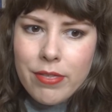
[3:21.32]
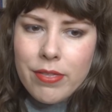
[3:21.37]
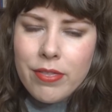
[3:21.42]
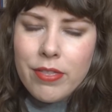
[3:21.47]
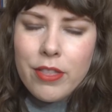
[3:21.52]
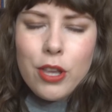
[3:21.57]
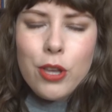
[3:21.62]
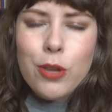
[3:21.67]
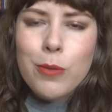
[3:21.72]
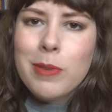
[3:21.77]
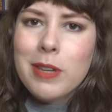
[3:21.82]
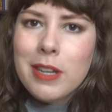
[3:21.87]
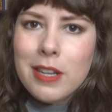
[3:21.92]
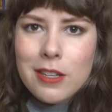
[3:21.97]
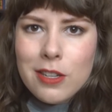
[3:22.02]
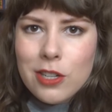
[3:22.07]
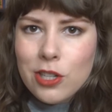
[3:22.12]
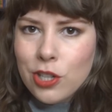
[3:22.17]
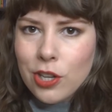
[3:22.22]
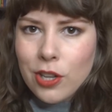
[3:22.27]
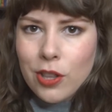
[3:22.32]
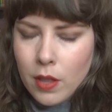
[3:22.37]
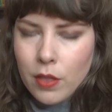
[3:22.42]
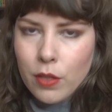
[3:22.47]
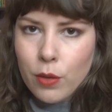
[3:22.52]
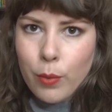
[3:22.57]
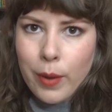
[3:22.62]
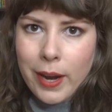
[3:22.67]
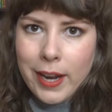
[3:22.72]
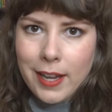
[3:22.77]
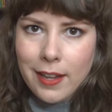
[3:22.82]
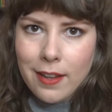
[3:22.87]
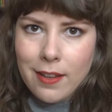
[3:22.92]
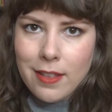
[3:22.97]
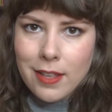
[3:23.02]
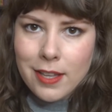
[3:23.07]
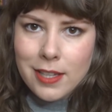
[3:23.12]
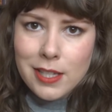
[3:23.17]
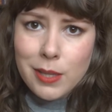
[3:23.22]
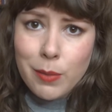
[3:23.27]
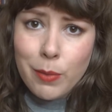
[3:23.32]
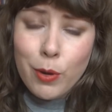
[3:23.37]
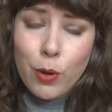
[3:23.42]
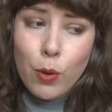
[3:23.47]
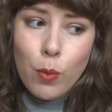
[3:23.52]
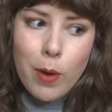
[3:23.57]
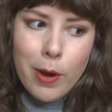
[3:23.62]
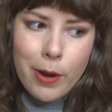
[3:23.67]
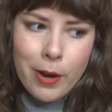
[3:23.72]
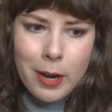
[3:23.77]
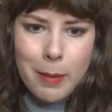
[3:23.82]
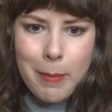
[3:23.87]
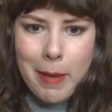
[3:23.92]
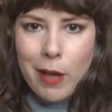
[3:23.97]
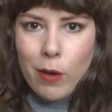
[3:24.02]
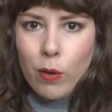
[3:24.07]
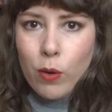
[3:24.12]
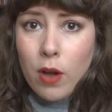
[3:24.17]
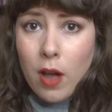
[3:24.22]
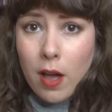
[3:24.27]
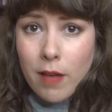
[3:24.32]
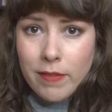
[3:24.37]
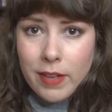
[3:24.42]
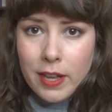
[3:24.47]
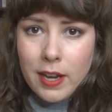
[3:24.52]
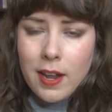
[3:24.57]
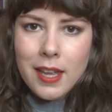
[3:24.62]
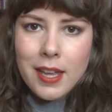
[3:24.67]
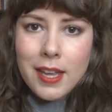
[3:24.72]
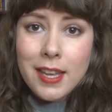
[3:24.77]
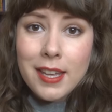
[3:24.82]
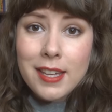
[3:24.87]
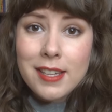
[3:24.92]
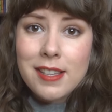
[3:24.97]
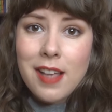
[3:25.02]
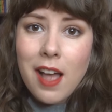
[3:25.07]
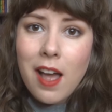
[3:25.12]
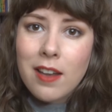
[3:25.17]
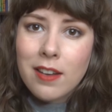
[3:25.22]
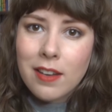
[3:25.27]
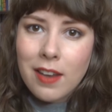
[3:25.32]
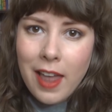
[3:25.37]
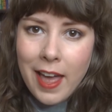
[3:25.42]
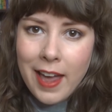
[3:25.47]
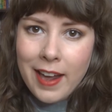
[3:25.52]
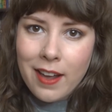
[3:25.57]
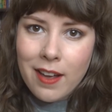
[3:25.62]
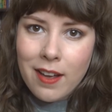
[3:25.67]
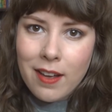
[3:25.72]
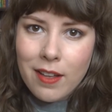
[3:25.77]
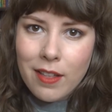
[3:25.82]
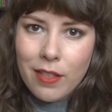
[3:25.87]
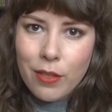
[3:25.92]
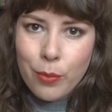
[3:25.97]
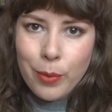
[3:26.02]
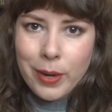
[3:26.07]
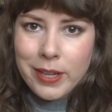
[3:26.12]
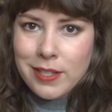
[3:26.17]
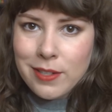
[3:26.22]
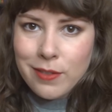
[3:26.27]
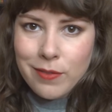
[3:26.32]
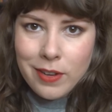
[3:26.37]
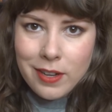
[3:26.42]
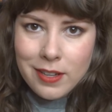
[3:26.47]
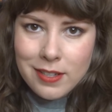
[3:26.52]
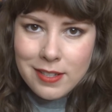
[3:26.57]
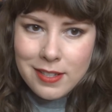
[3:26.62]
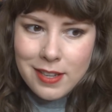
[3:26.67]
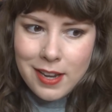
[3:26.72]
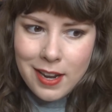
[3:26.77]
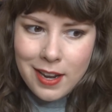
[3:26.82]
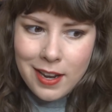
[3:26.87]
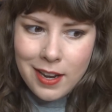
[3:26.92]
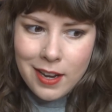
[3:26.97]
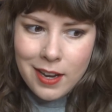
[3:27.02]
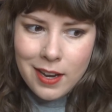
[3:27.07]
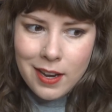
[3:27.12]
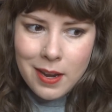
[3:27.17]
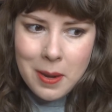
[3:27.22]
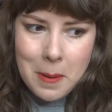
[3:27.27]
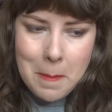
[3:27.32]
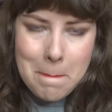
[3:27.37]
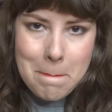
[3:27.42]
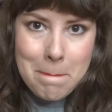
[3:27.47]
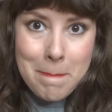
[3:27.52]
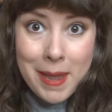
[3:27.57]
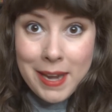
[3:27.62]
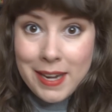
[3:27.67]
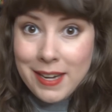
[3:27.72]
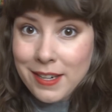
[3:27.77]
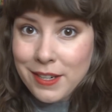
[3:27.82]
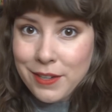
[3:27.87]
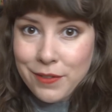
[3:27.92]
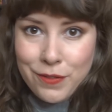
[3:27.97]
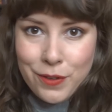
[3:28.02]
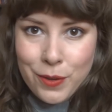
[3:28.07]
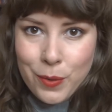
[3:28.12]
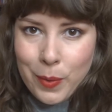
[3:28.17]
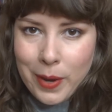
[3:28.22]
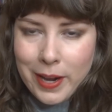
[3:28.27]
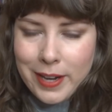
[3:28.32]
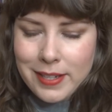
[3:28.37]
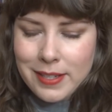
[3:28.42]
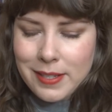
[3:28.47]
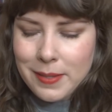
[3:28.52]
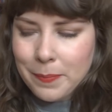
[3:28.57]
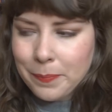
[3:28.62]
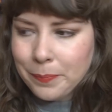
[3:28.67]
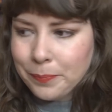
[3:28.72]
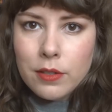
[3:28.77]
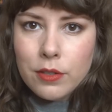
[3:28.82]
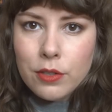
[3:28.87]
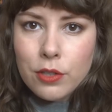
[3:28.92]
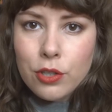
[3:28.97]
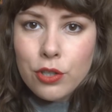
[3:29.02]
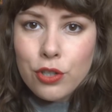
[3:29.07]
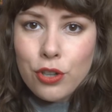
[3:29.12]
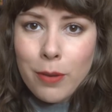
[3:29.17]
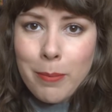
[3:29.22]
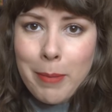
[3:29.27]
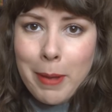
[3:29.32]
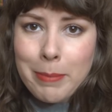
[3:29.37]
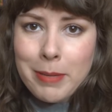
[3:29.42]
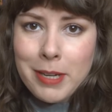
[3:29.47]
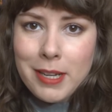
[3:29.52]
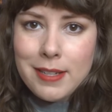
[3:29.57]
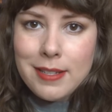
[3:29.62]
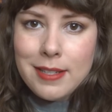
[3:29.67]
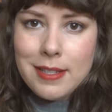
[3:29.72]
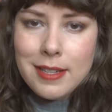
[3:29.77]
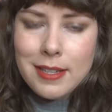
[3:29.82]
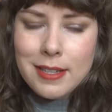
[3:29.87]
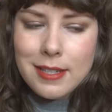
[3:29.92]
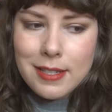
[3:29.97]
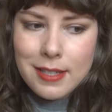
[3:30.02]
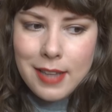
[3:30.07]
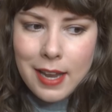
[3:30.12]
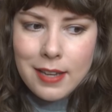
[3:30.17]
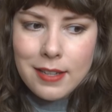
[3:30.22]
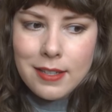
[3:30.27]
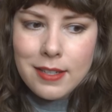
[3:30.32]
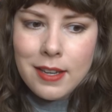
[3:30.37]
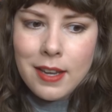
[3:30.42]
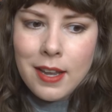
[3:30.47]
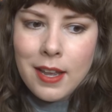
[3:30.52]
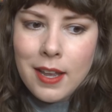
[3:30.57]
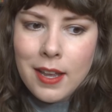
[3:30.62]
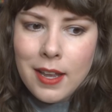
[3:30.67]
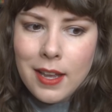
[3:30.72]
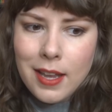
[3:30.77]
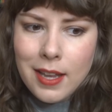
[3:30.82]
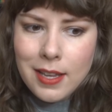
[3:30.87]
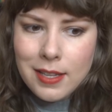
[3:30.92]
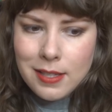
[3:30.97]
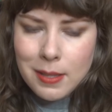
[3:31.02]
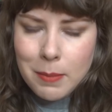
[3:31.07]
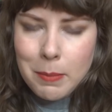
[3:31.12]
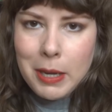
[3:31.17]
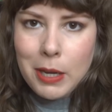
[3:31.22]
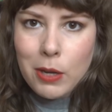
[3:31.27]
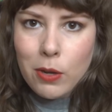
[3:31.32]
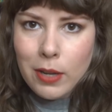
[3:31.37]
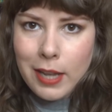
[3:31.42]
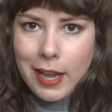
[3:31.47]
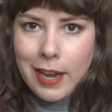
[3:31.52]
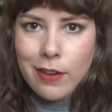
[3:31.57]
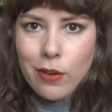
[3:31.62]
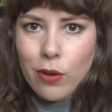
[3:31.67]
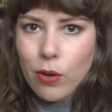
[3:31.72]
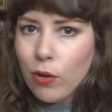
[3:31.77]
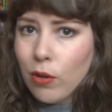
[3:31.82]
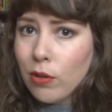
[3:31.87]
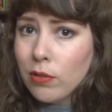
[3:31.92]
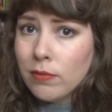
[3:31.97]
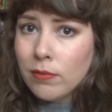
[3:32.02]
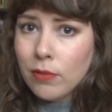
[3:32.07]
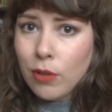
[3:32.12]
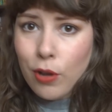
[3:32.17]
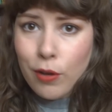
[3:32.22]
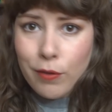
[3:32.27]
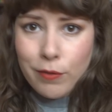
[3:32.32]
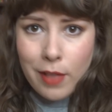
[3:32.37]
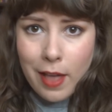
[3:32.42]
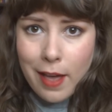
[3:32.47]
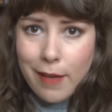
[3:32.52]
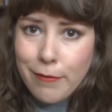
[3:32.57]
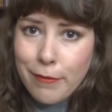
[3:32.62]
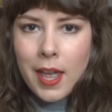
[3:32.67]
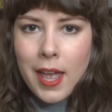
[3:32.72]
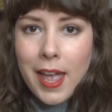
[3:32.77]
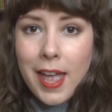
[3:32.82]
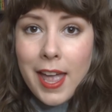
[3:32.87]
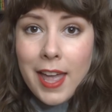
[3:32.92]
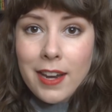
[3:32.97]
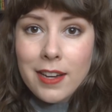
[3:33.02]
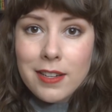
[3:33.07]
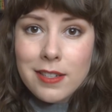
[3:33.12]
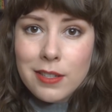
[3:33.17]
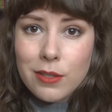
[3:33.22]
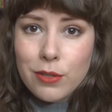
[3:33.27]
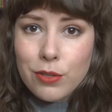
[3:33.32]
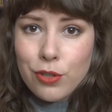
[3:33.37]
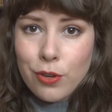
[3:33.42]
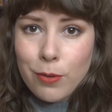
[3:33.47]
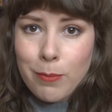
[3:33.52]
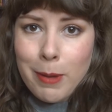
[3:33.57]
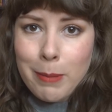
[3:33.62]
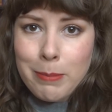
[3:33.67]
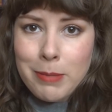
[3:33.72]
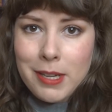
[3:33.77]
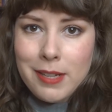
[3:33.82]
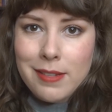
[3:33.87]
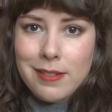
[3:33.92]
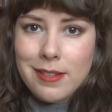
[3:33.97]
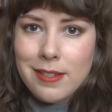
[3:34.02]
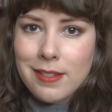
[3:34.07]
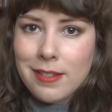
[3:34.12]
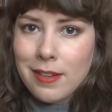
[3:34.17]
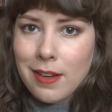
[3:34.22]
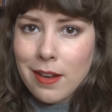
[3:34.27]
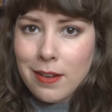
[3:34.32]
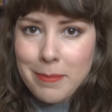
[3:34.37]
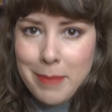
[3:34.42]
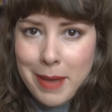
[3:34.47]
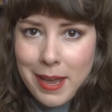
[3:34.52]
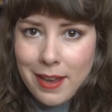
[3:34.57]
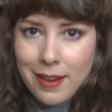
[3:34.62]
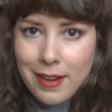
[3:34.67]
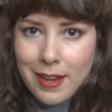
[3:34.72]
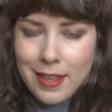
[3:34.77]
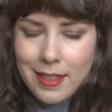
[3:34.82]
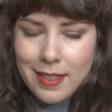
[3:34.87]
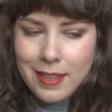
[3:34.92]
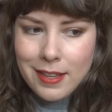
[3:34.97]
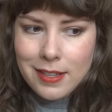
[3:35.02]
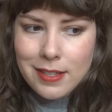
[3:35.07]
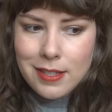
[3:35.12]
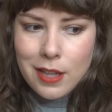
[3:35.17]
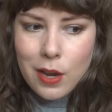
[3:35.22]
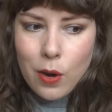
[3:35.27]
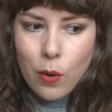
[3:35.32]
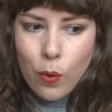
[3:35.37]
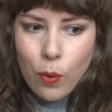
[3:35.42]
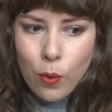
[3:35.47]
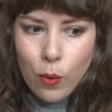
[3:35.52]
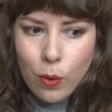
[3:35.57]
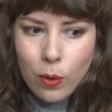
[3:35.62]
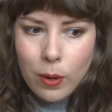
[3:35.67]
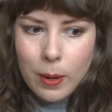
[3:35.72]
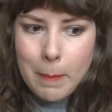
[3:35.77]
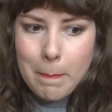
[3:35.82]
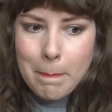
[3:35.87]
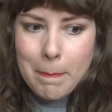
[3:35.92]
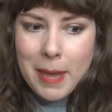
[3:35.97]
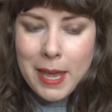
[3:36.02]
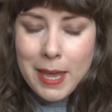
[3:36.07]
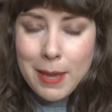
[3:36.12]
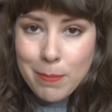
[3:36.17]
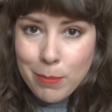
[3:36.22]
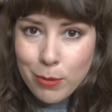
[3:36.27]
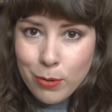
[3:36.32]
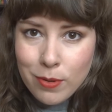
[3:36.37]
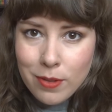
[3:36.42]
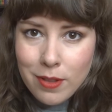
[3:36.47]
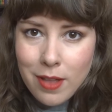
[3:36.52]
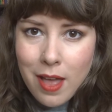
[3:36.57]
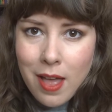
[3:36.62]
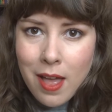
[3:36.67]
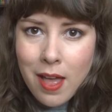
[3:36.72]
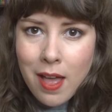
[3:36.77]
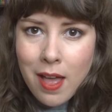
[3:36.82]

the human condition, the regular things that we all worry about or covet. He is unlike the rest of us in many different ways. To Jean-Baptiste, scent is the be-all end-all of life. And until Jean-Baptiste is a young man, he thinks that all people